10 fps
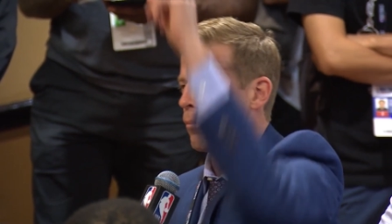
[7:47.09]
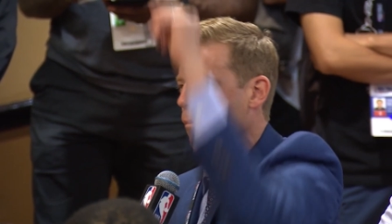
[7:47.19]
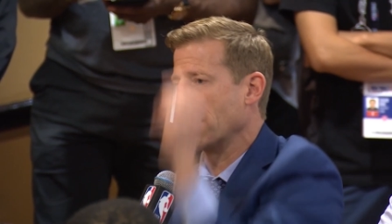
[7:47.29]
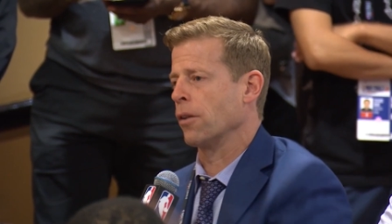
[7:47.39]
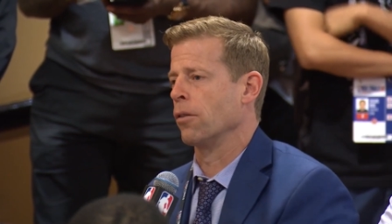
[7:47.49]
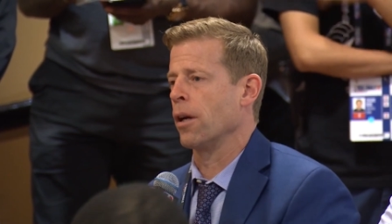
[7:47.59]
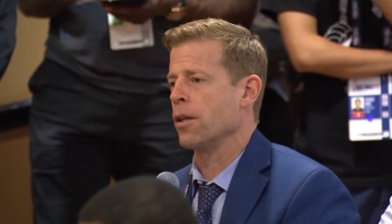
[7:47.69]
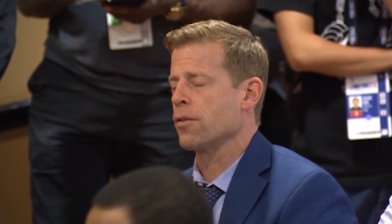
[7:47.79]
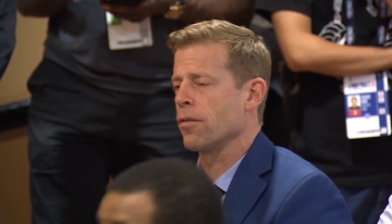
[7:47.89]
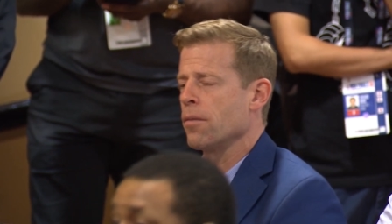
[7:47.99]
Michael
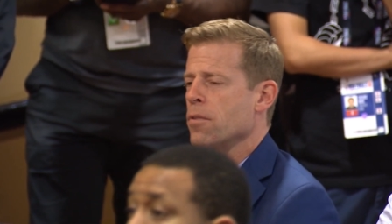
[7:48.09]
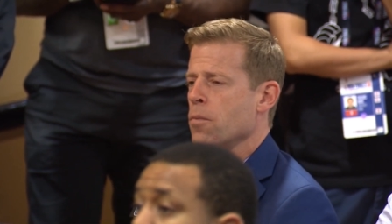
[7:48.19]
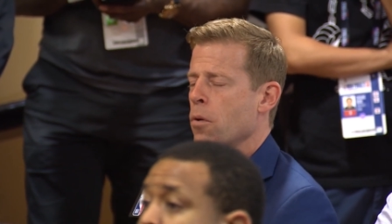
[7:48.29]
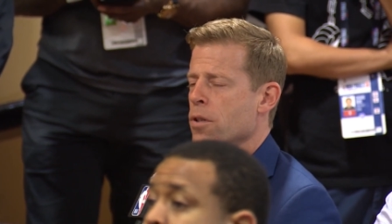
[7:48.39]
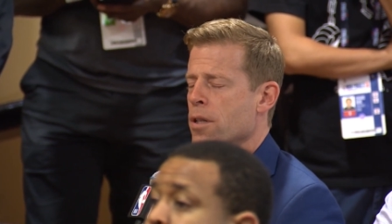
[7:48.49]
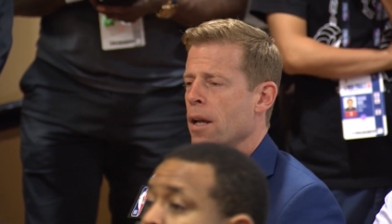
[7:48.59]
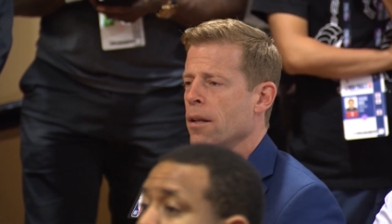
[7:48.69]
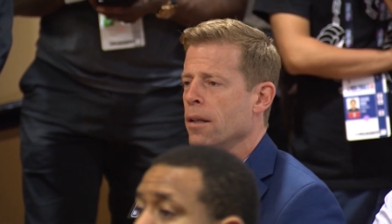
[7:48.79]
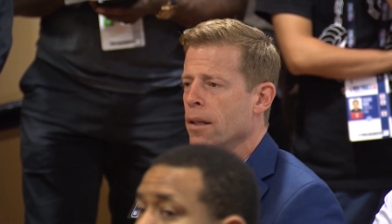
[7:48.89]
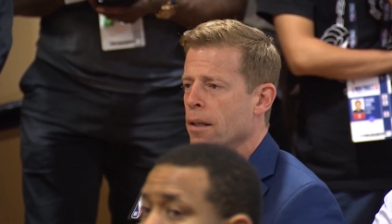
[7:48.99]
Grange from Sportsnet.
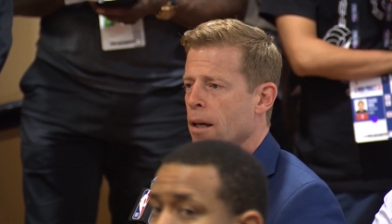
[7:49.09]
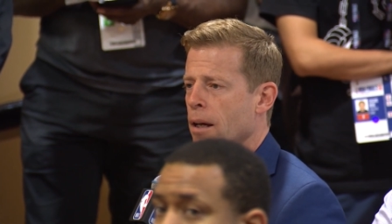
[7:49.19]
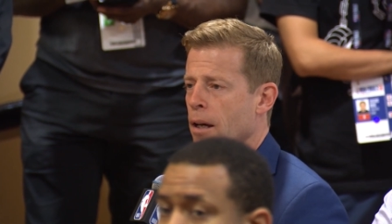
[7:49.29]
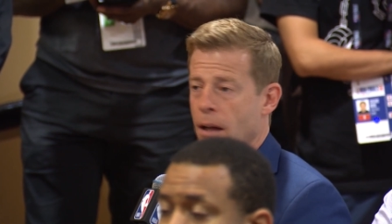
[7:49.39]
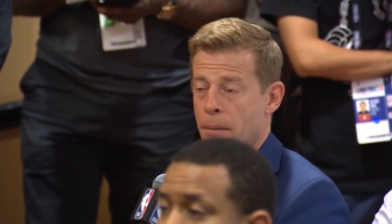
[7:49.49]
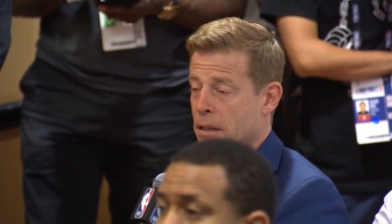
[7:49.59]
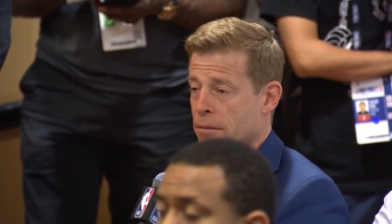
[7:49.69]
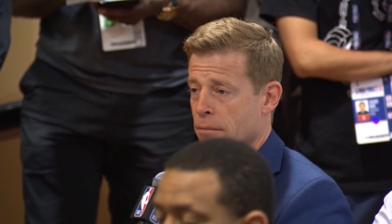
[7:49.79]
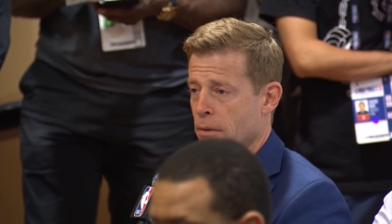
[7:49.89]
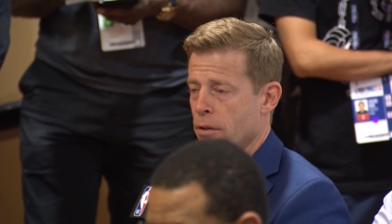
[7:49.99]
Uh, I
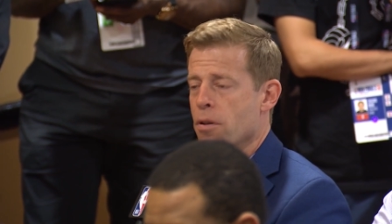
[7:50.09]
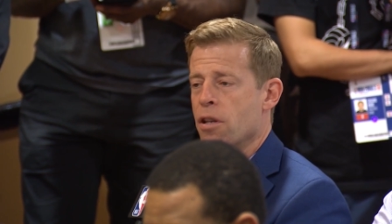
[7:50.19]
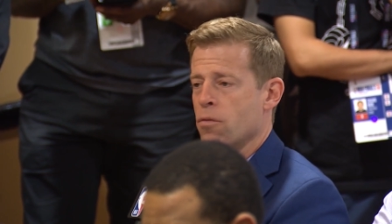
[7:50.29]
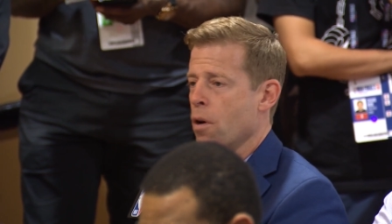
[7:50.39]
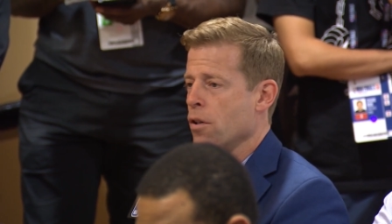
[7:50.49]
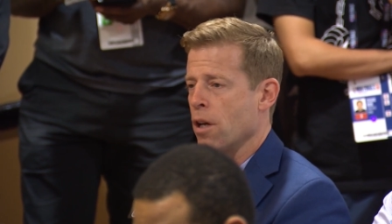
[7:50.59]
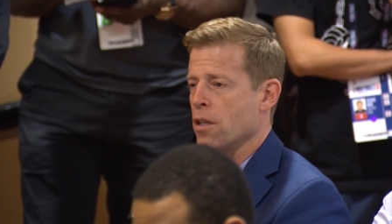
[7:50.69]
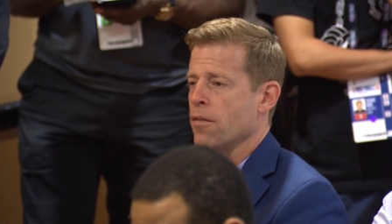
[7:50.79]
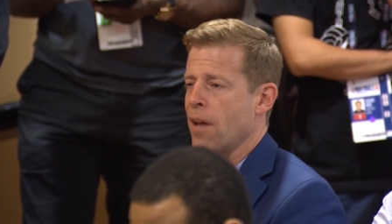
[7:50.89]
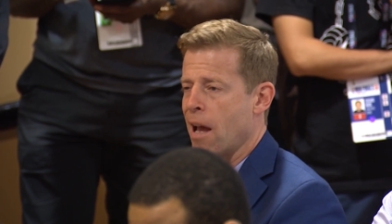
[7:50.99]
mean, through this run, you
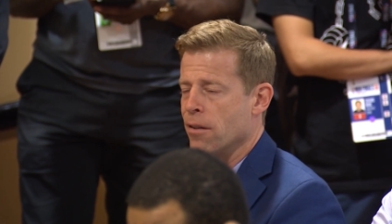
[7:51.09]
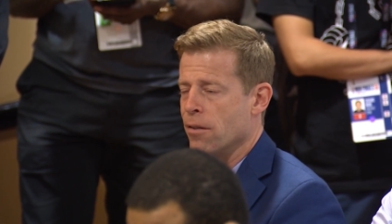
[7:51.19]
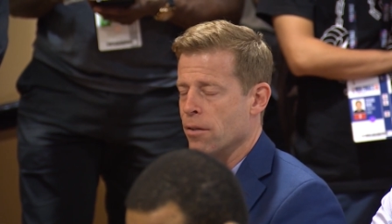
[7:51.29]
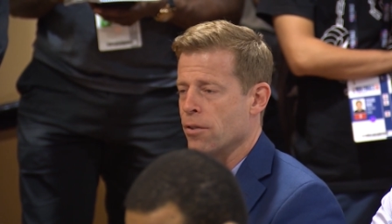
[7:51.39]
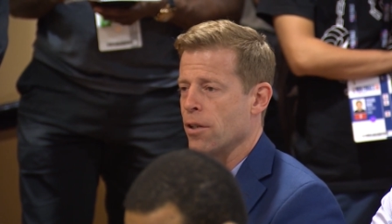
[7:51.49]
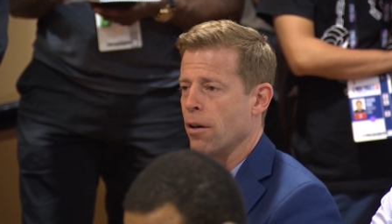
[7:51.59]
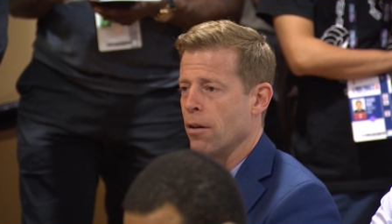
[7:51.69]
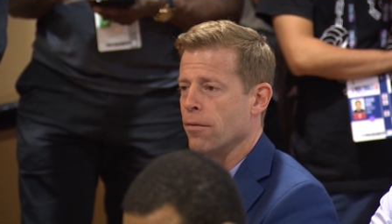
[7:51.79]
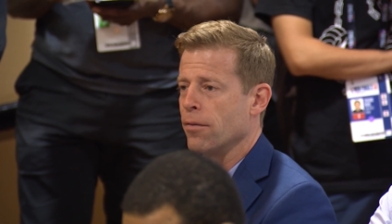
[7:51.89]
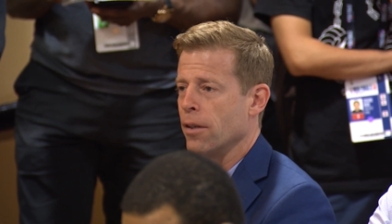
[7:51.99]
guys have had your share
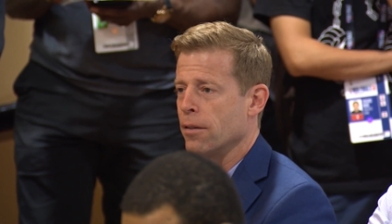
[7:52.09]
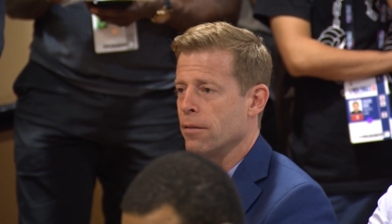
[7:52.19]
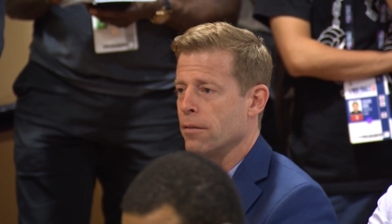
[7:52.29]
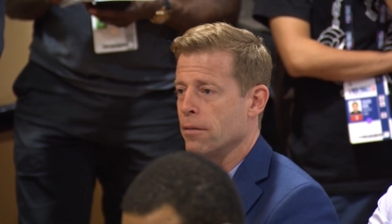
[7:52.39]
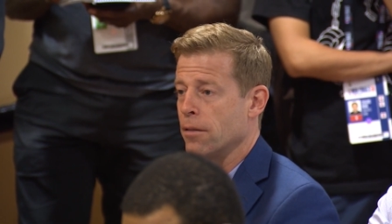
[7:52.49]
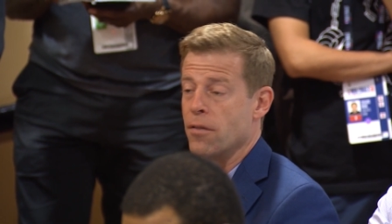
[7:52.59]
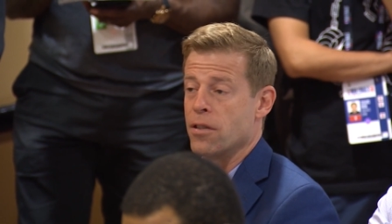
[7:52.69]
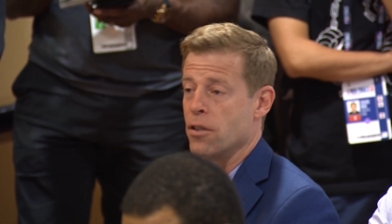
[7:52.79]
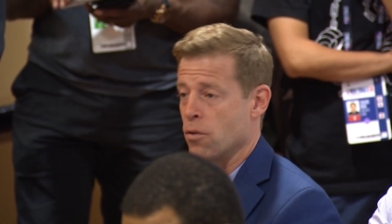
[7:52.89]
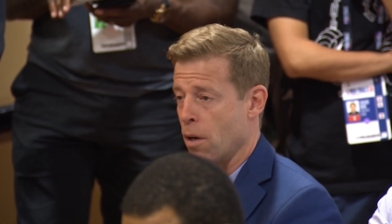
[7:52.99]
of uh, tough
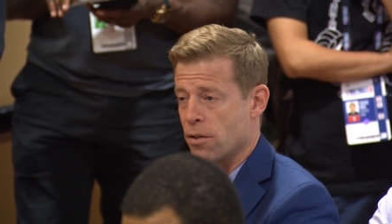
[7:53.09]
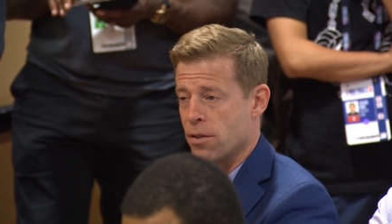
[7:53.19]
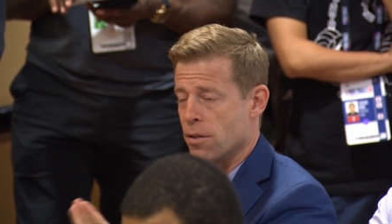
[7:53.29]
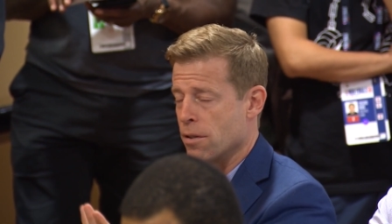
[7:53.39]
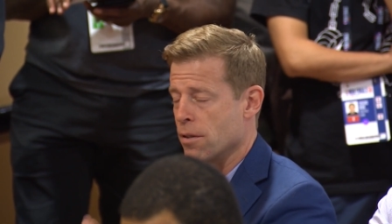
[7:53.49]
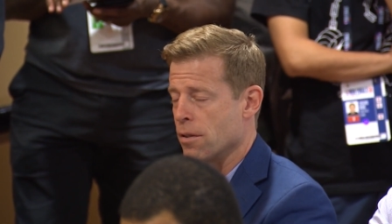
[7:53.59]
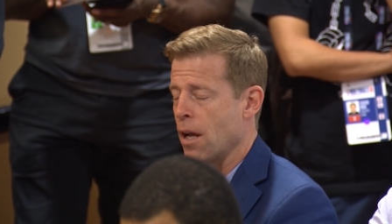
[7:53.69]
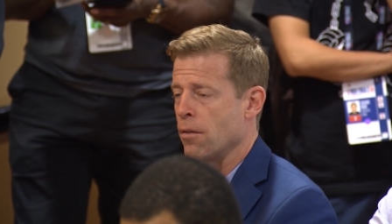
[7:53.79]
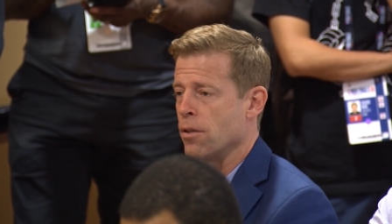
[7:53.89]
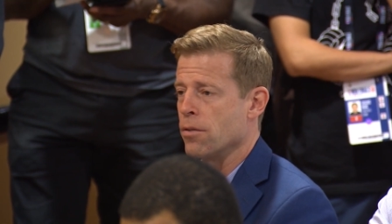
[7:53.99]
situations
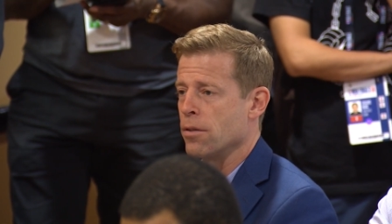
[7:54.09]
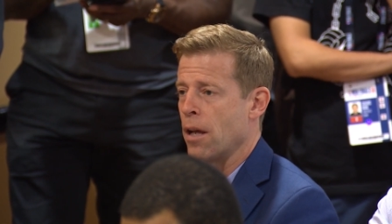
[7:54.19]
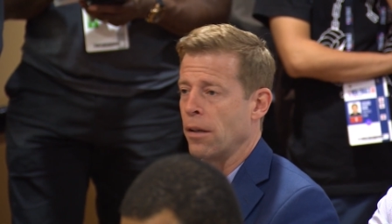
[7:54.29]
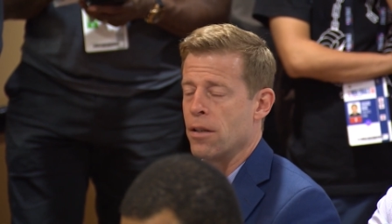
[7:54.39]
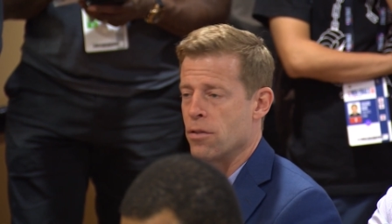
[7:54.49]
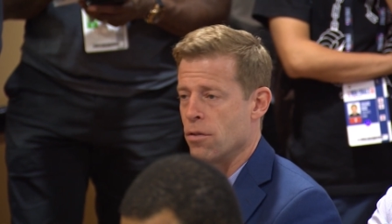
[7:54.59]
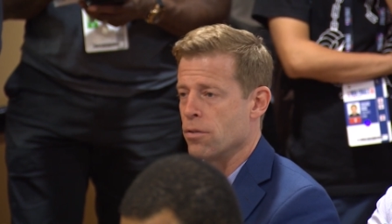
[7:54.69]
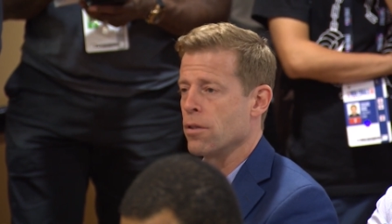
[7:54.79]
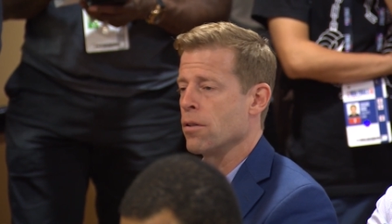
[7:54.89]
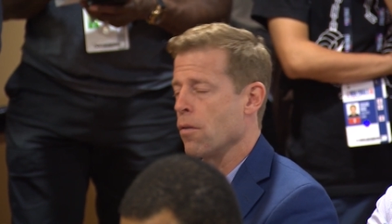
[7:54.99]
down down against
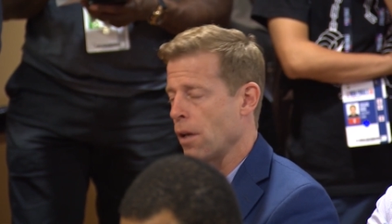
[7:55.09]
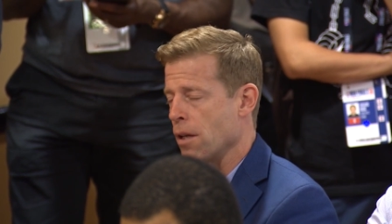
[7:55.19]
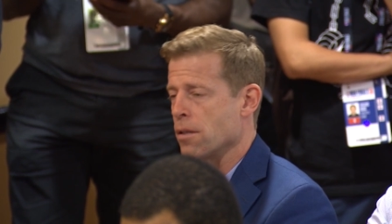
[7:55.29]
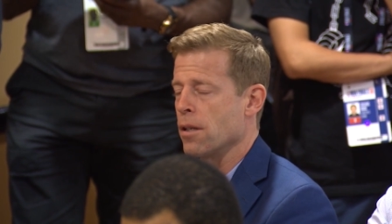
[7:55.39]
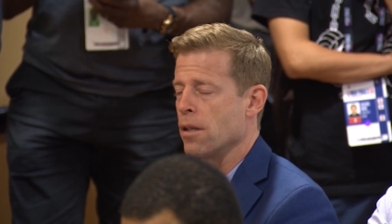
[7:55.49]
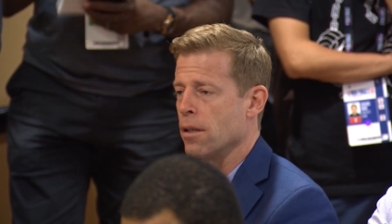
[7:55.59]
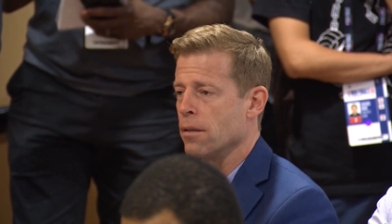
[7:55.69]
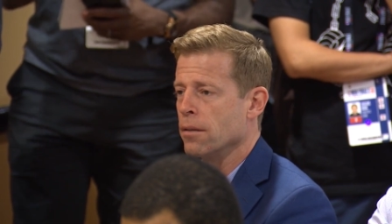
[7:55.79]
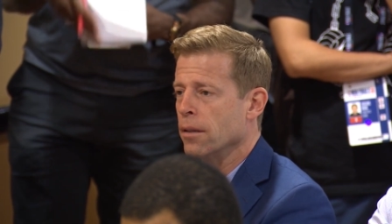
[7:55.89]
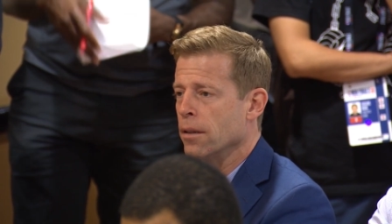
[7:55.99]
Houston, O K C,
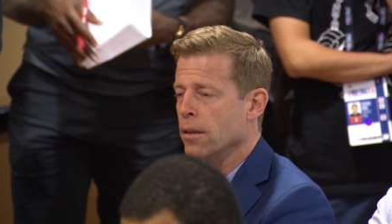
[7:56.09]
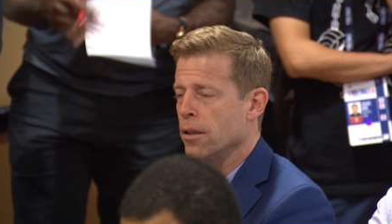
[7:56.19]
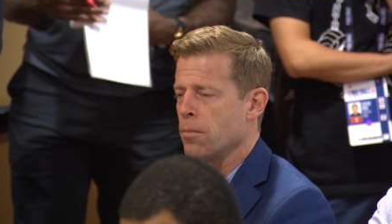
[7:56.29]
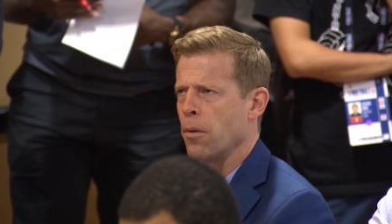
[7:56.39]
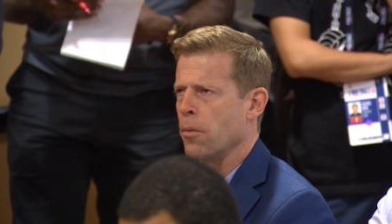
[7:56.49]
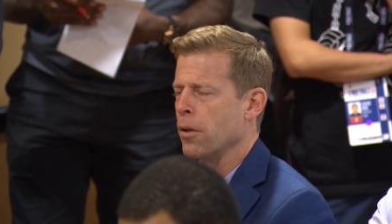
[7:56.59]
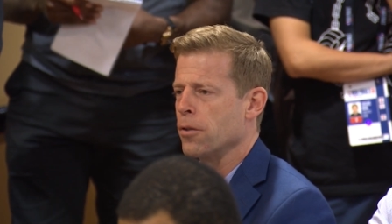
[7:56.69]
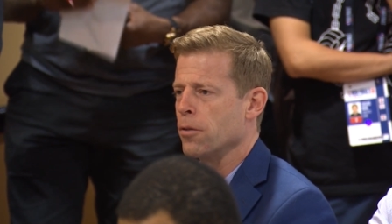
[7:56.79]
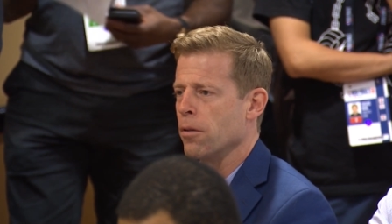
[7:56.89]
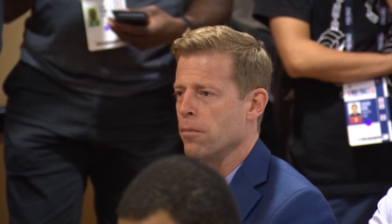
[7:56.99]
and probably one or
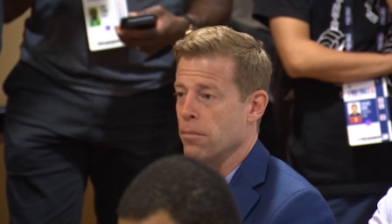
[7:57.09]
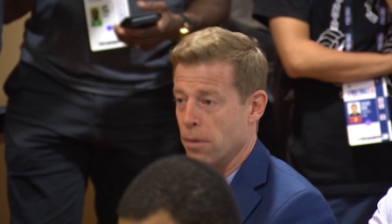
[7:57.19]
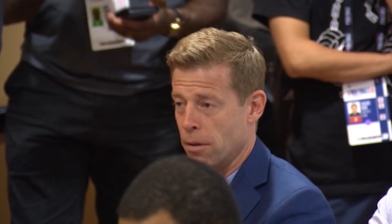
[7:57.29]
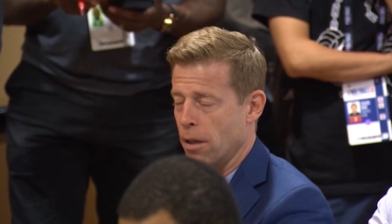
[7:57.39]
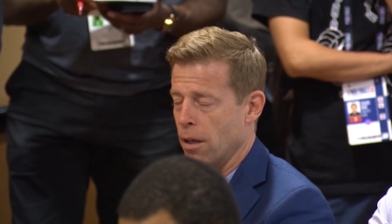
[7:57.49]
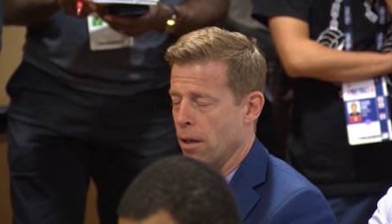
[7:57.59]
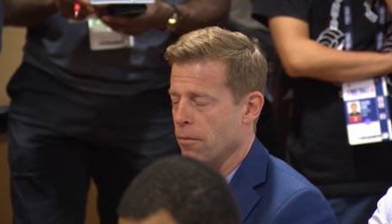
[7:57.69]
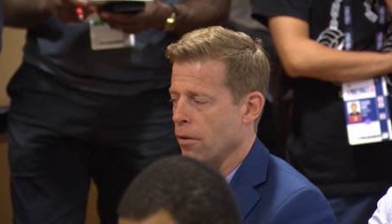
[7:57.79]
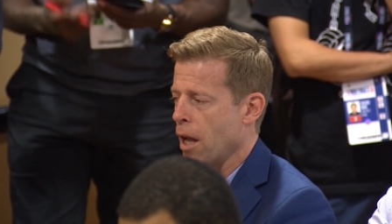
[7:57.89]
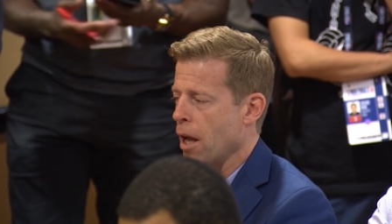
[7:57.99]
two uh, I'm
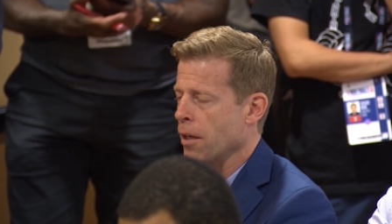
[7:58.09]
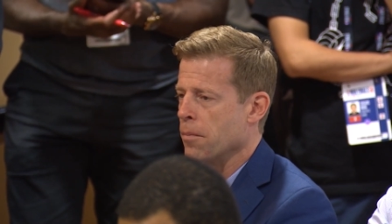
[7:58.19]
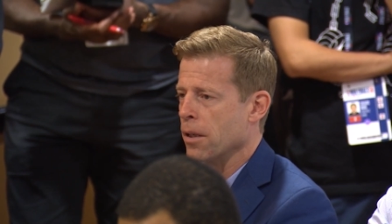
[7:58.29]
forgetting.